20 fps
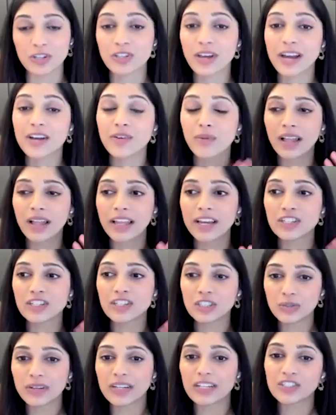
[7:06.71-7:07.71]
So while I
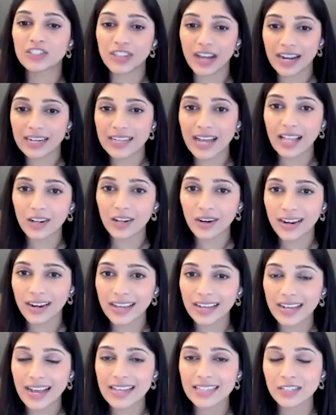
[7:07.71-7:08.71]
do inject
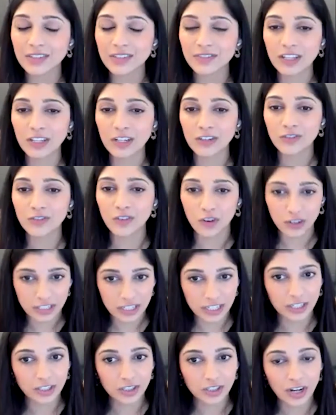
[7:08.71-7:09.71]
hyaluronic acid filler for
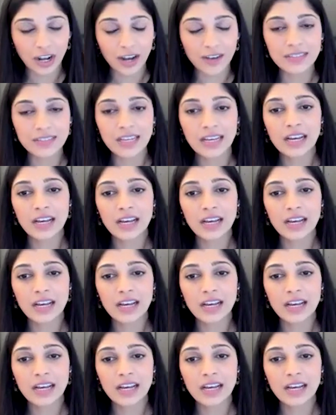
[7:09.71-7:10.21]
tear troughs,